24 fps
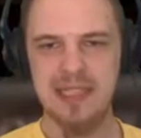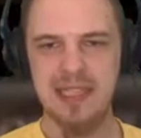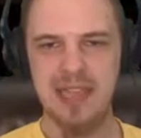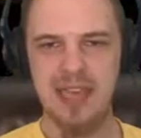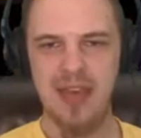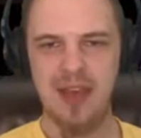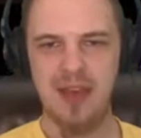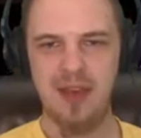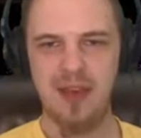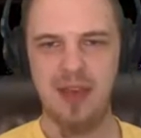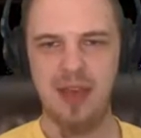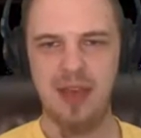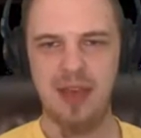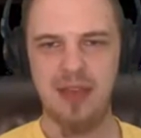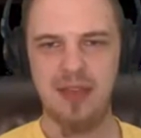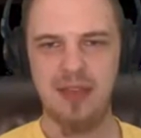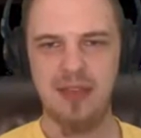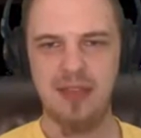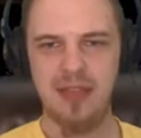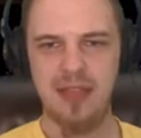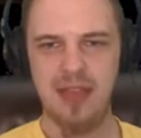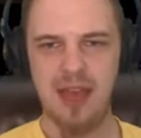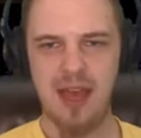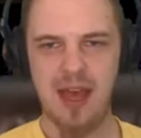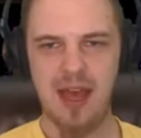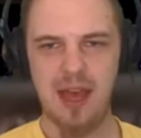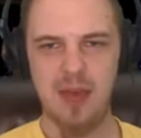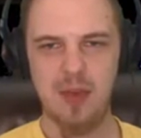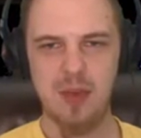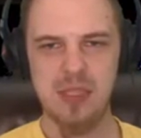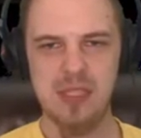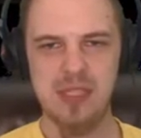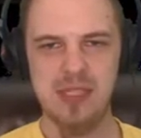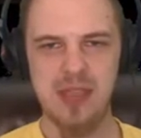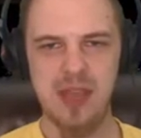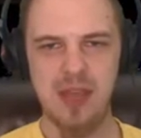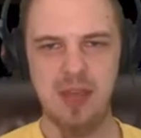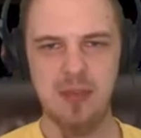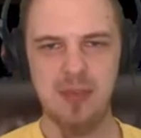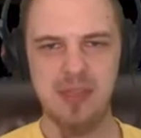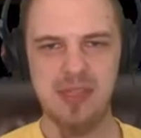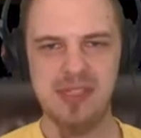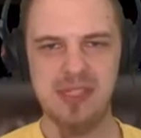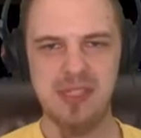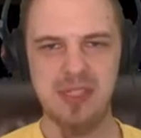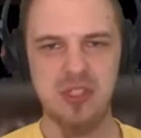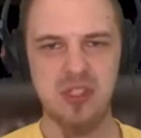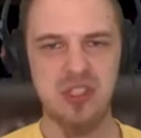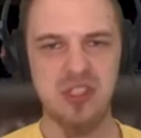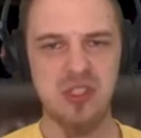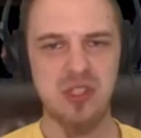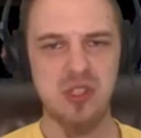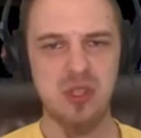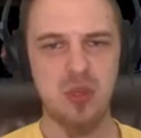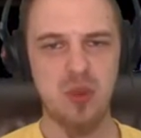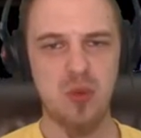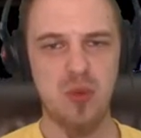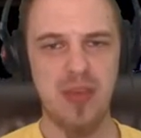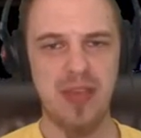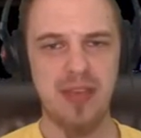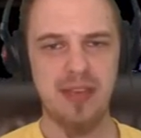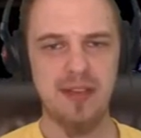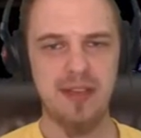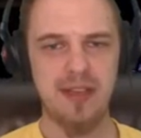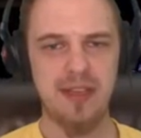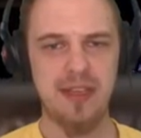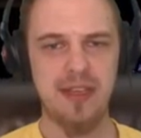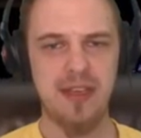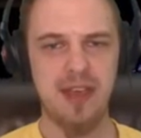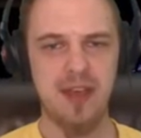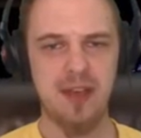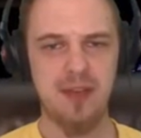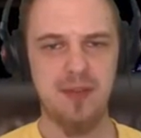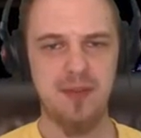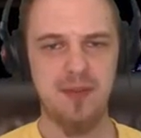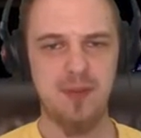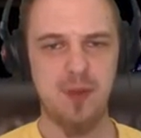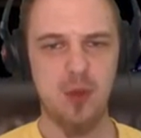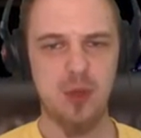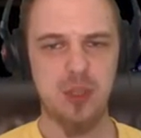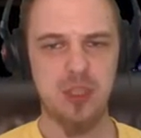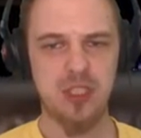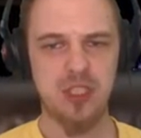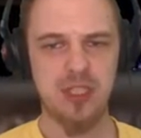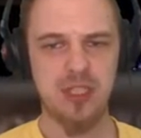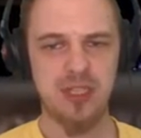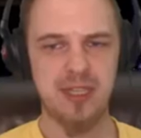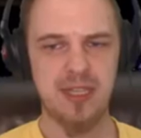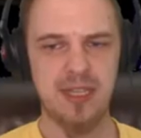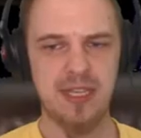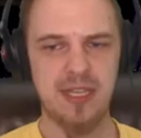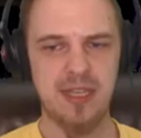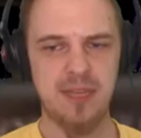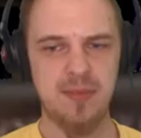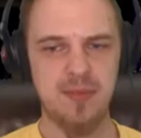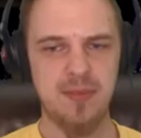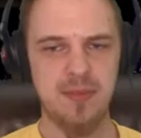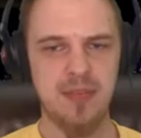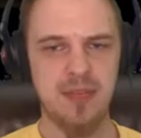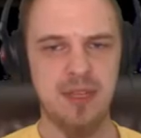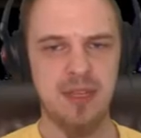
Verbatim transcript: yeah, I was not positioned correctly, unfortunately.